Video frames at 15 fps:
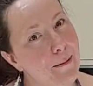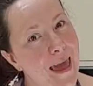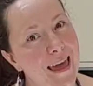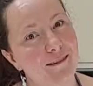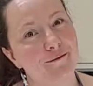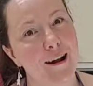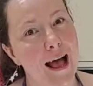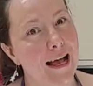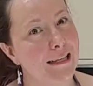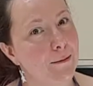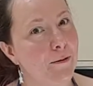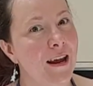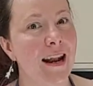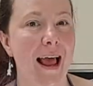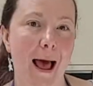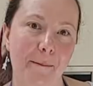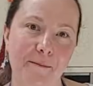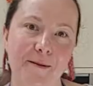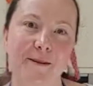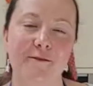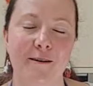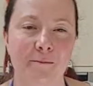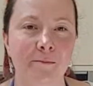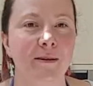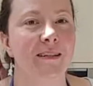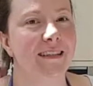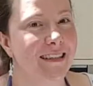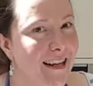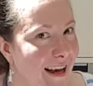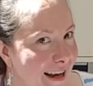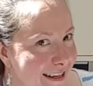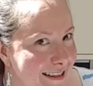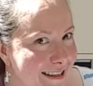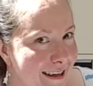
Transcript: Bake Raspberry and Apple Crumble Slice.